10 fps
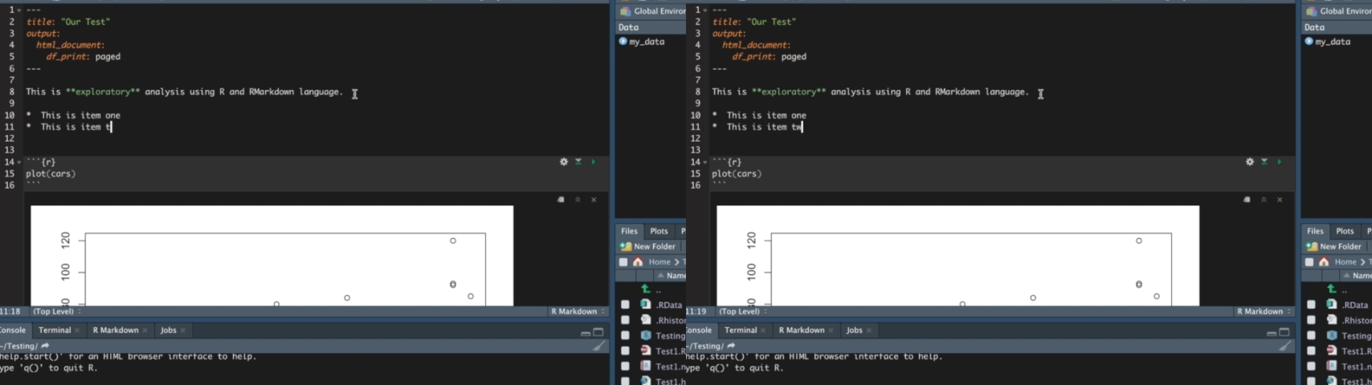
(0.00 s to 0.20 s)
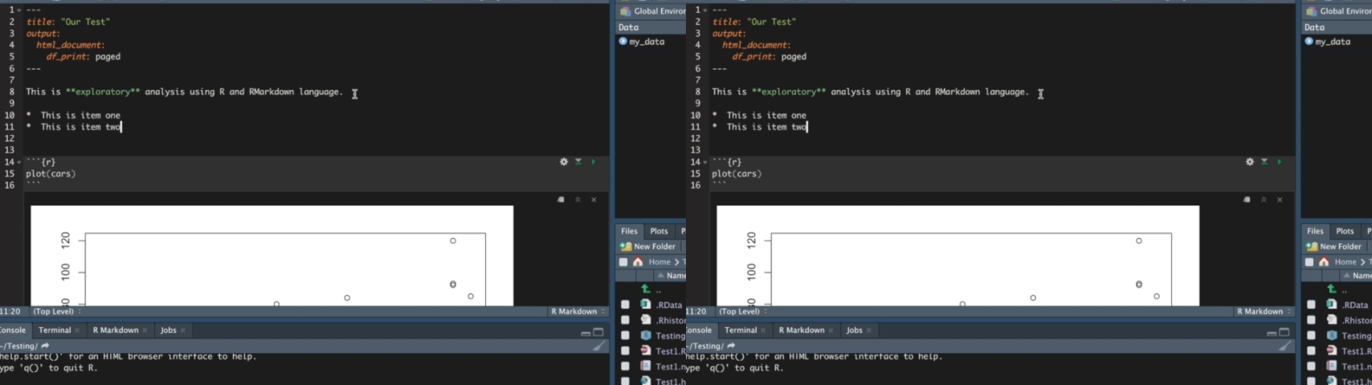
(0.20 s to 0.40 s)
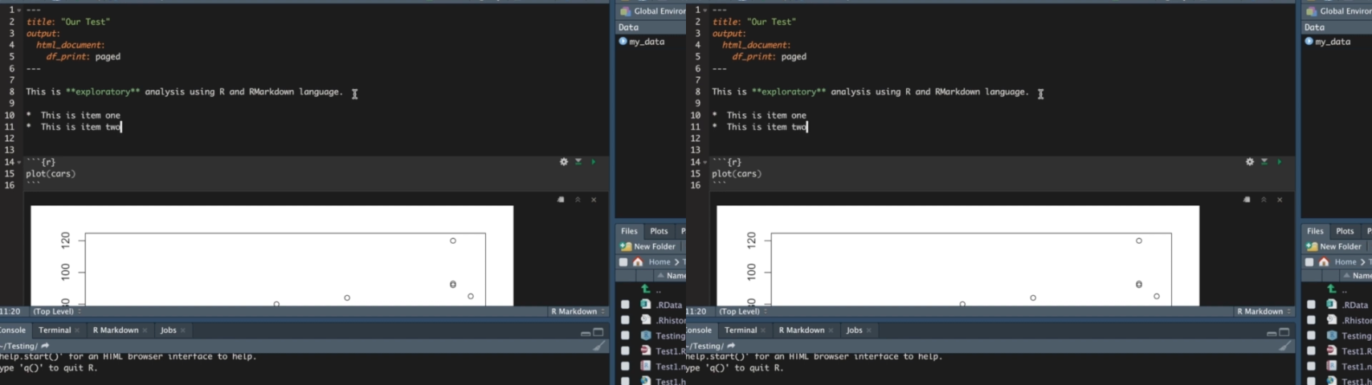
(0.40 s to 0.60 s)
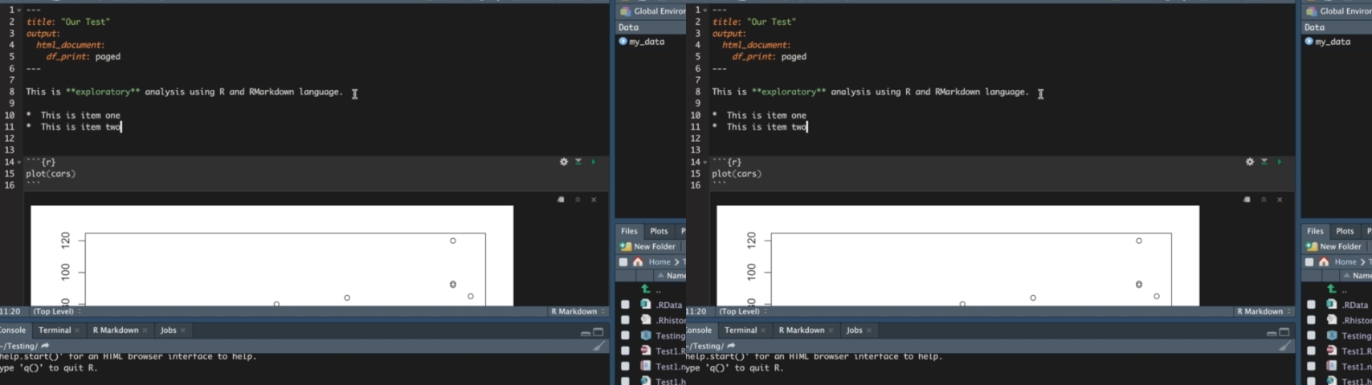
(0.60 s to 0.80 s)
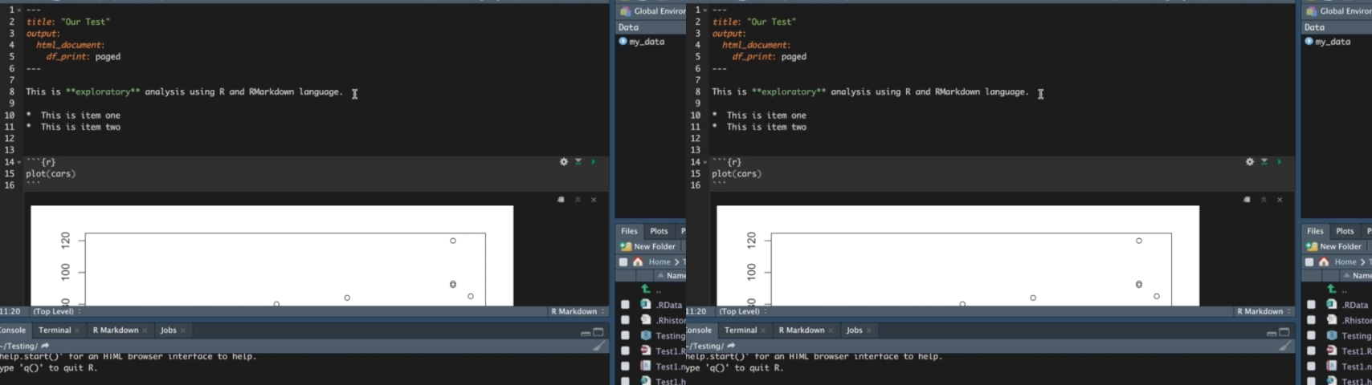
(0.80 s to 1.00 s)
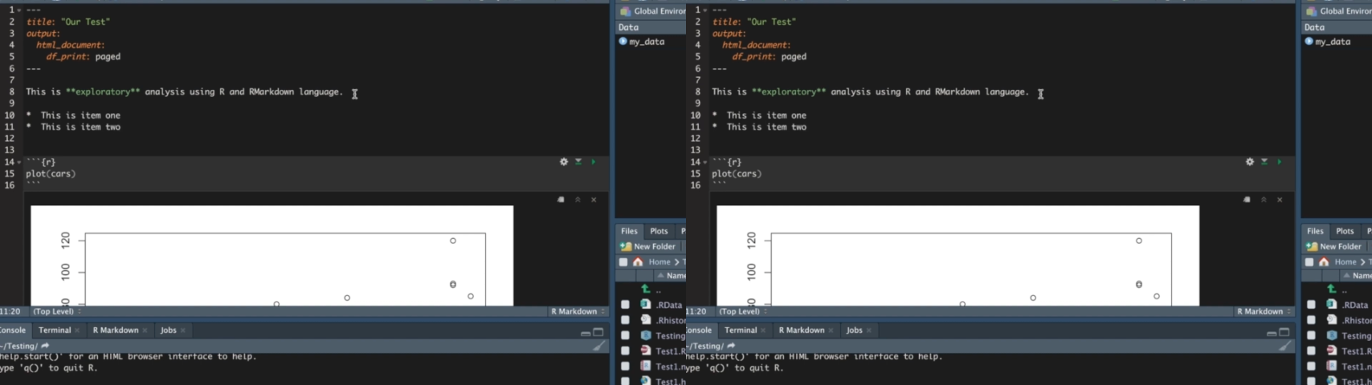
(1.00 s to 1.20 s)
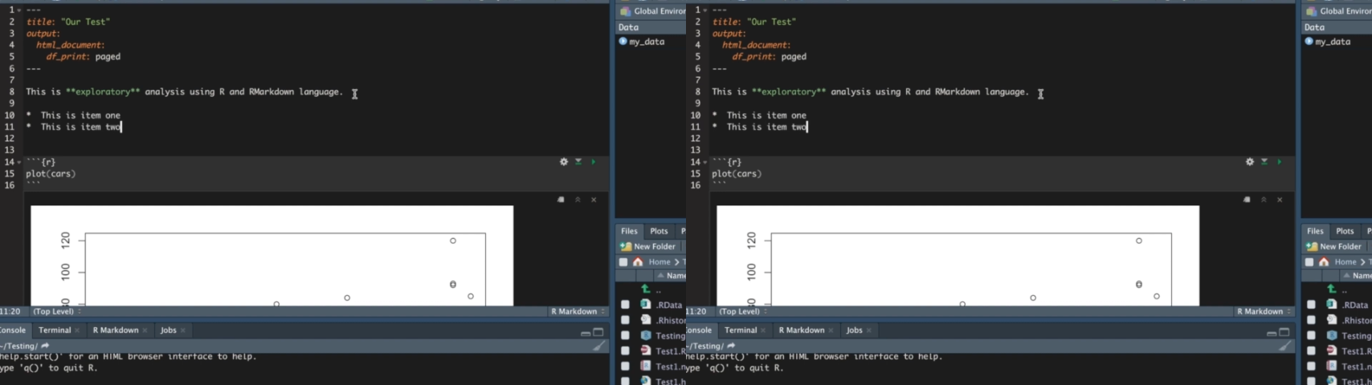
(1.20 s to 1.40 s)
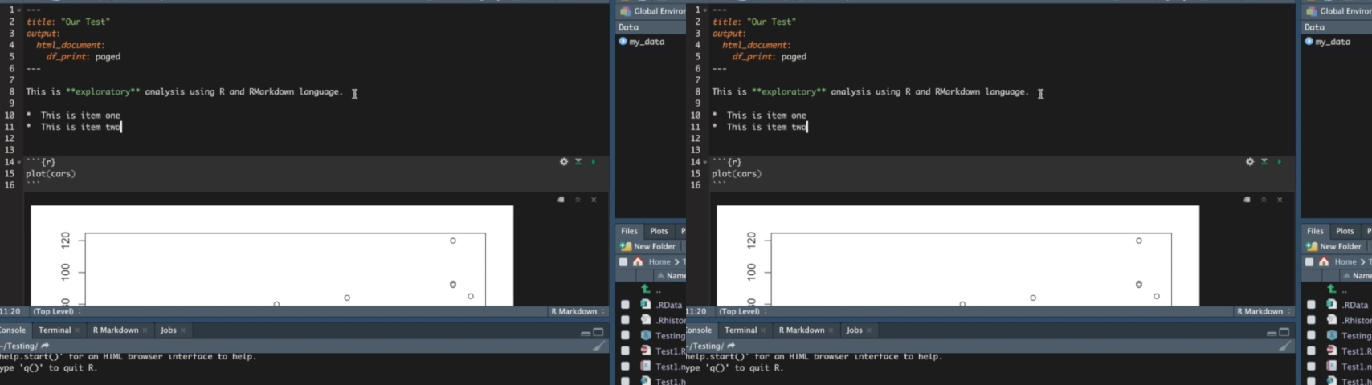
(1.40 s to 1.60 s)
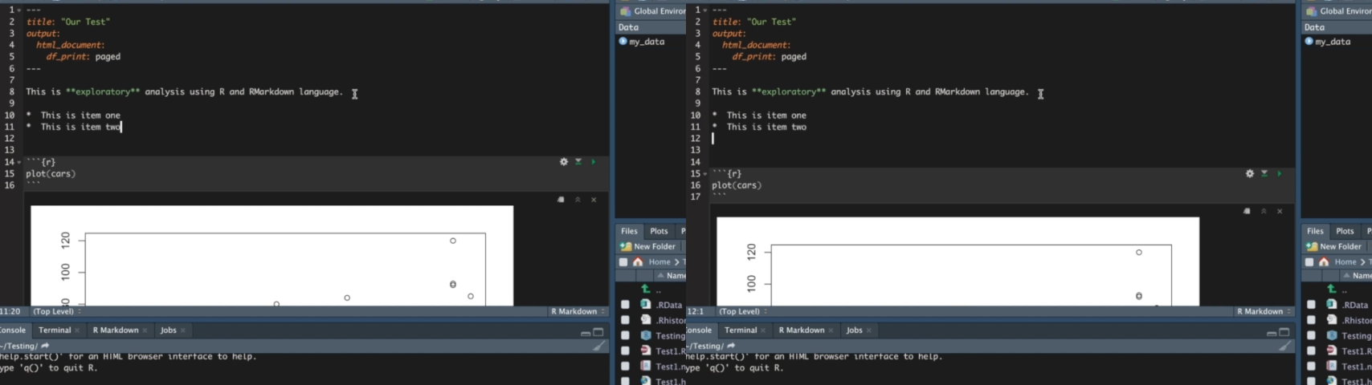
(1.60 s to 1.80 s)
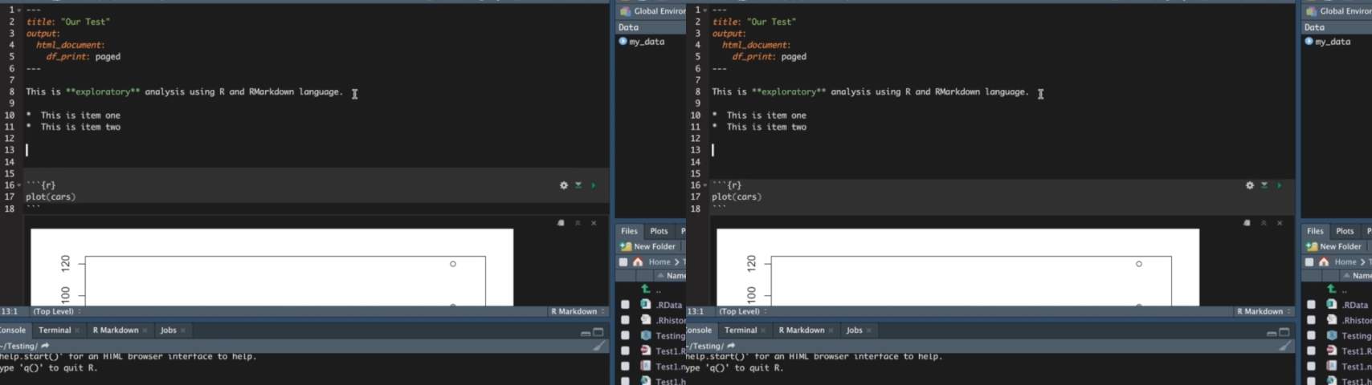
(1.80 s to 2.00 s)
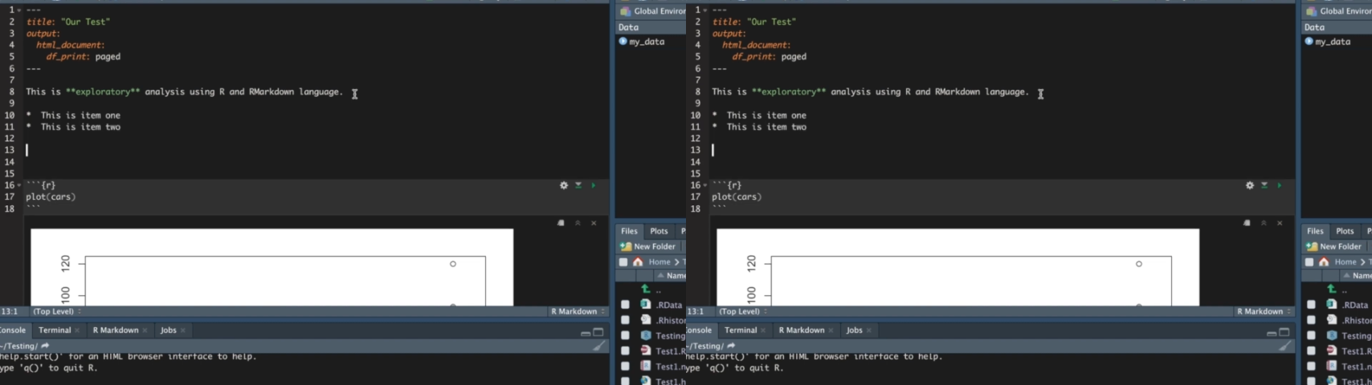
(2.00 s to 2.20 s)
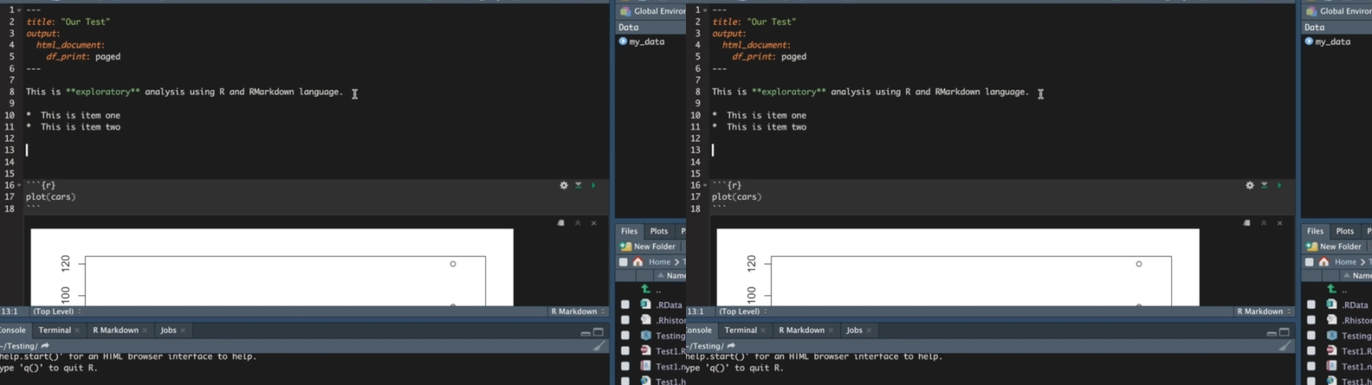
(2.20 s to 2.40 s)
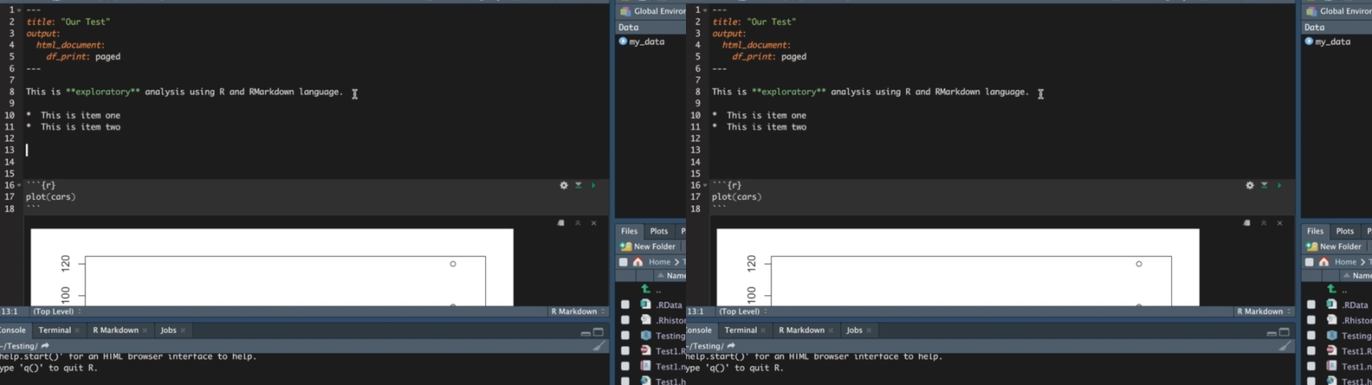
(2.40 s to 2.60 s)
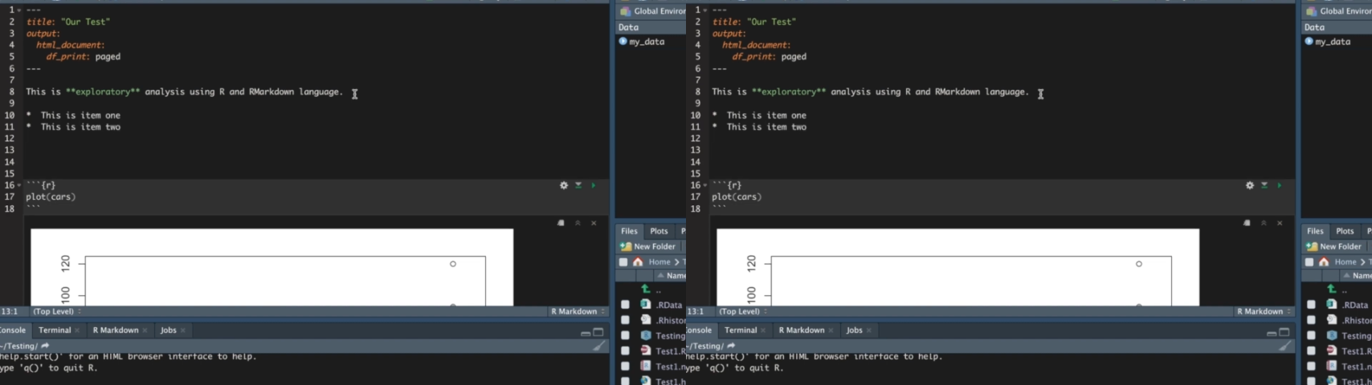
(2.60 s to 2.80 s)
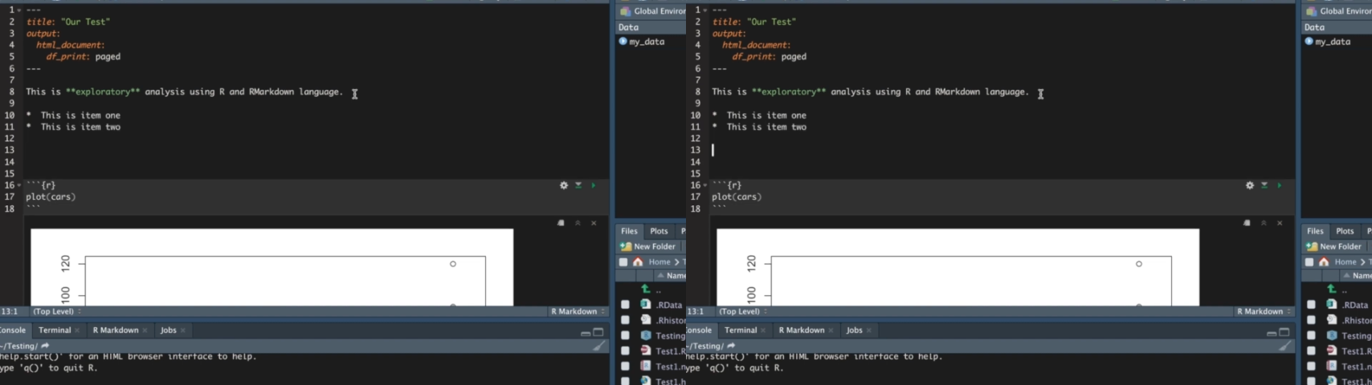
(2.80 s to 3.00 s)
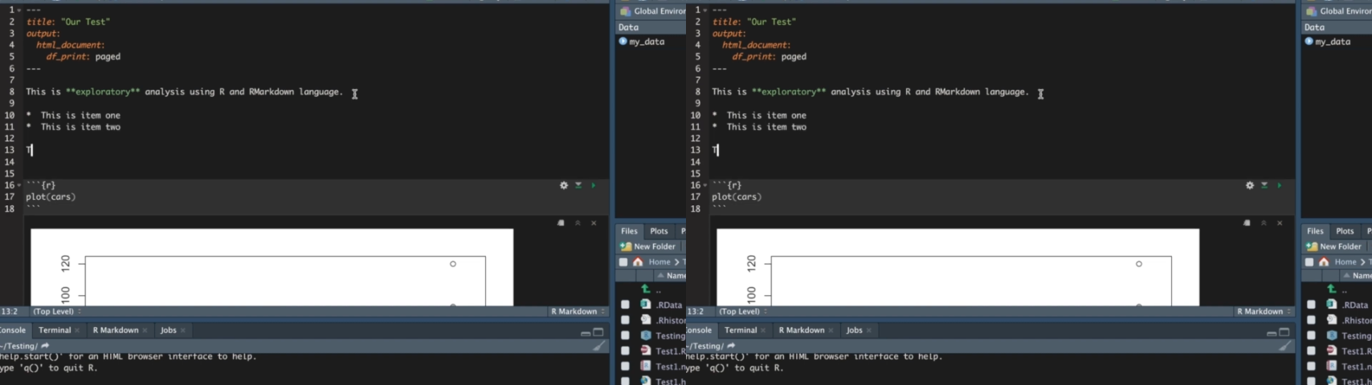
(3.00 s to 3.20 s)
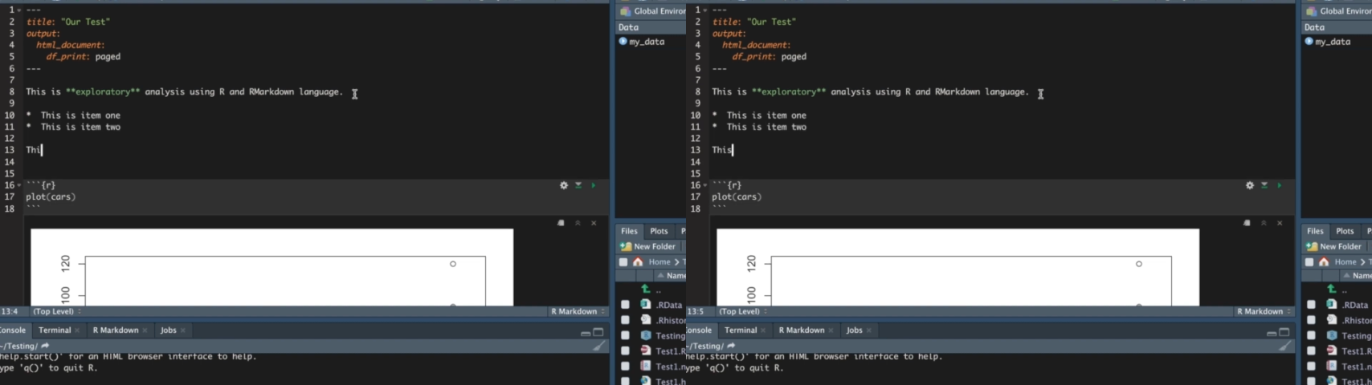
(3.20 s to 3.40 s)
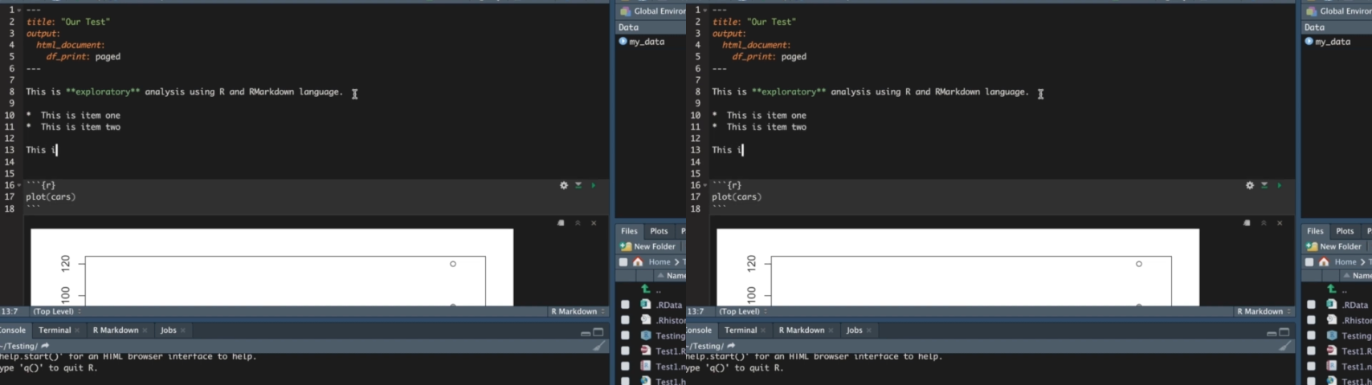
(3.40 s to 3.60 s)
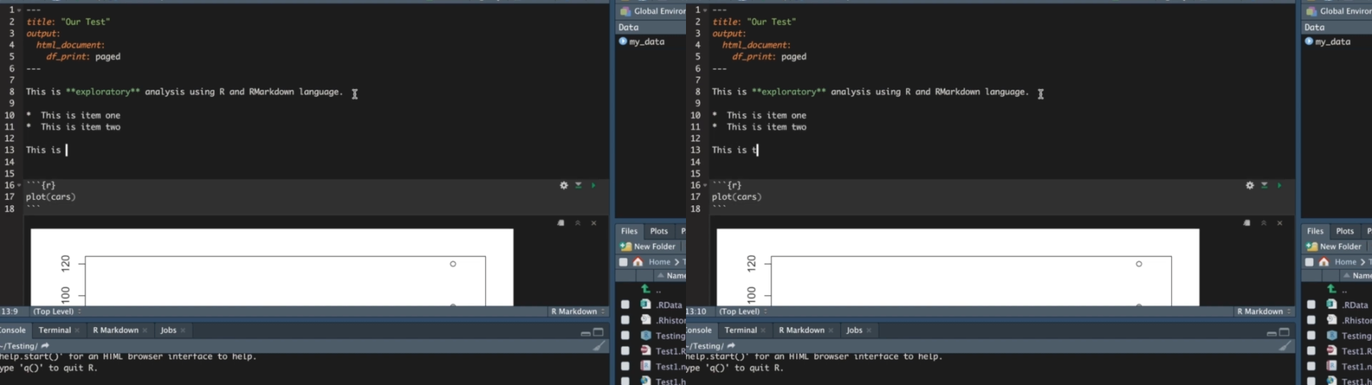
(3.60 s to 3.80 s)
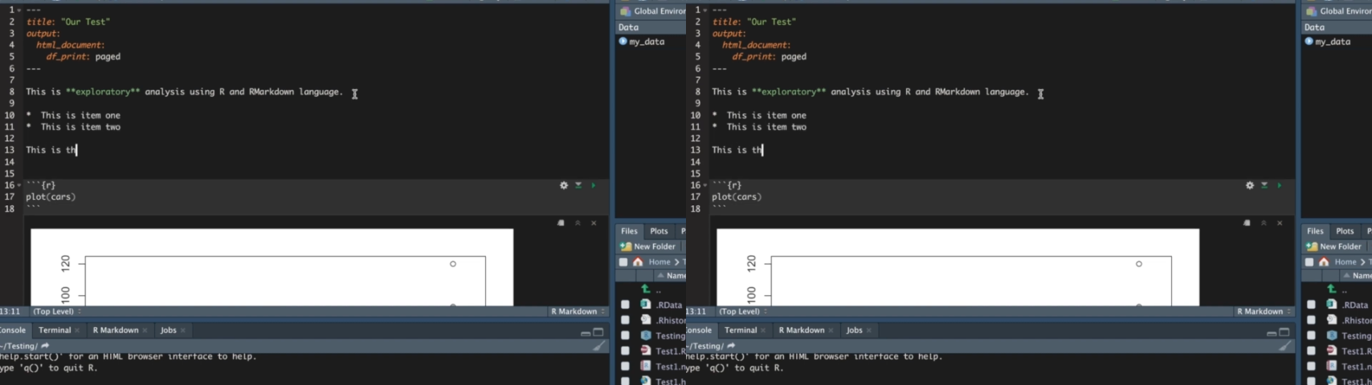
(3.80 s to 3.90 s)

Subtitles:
(no speaker visible)